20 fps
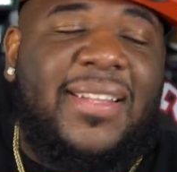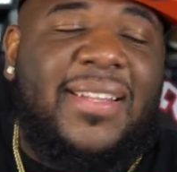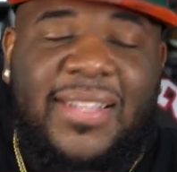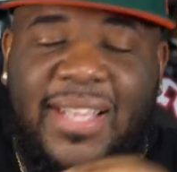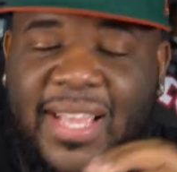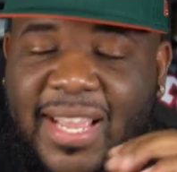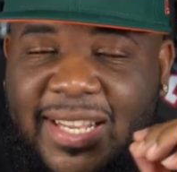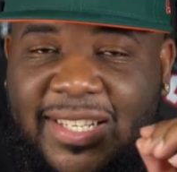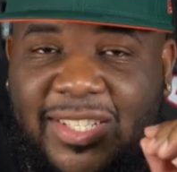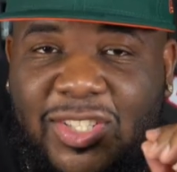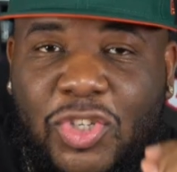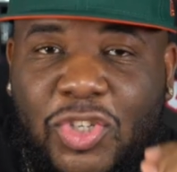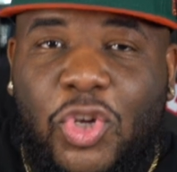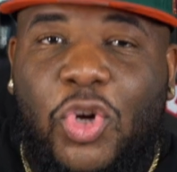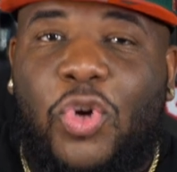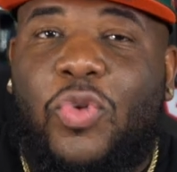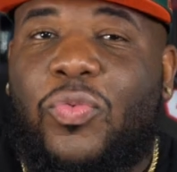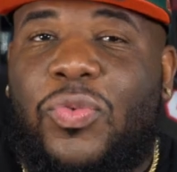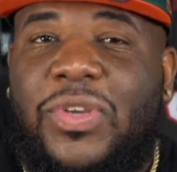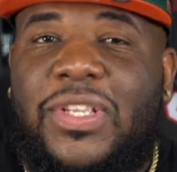there is
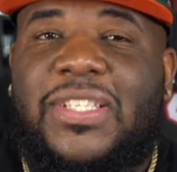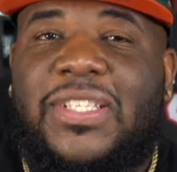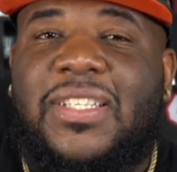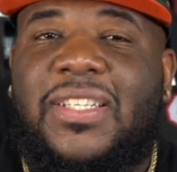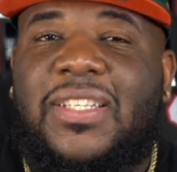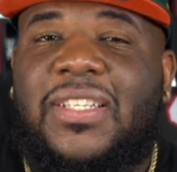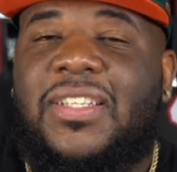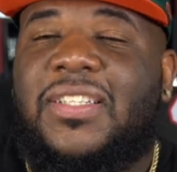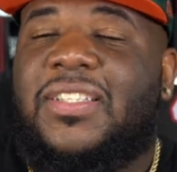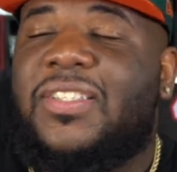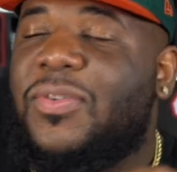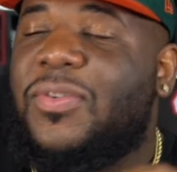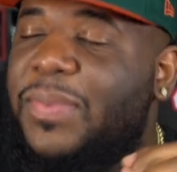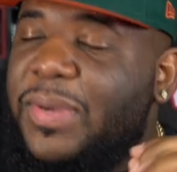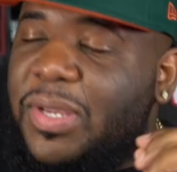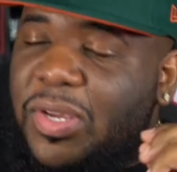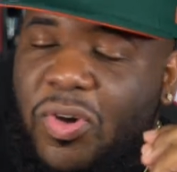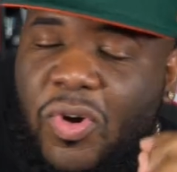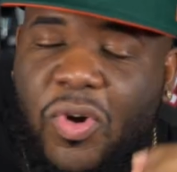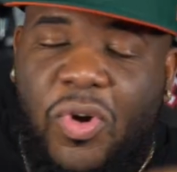no reason to be
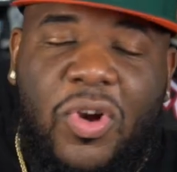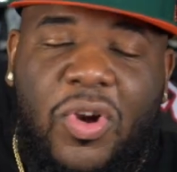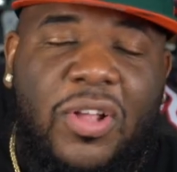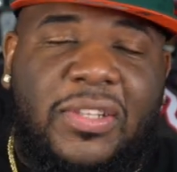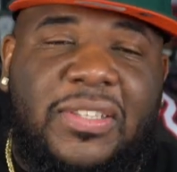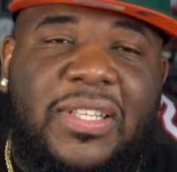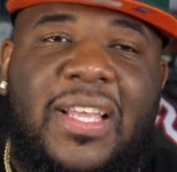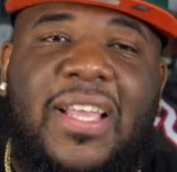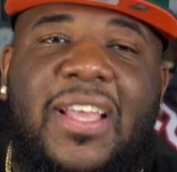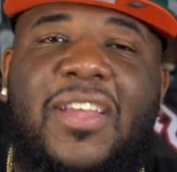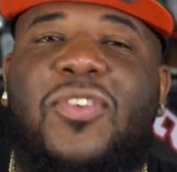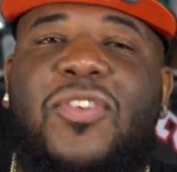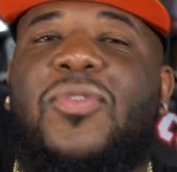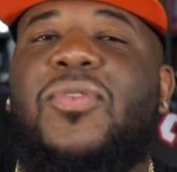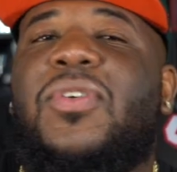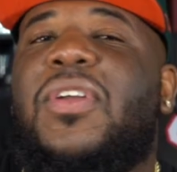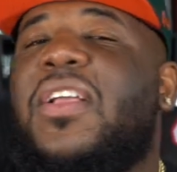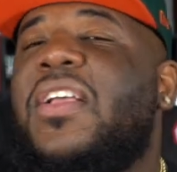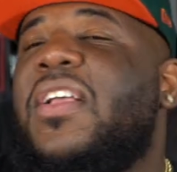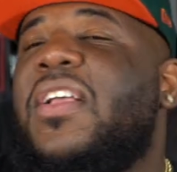going off the handle,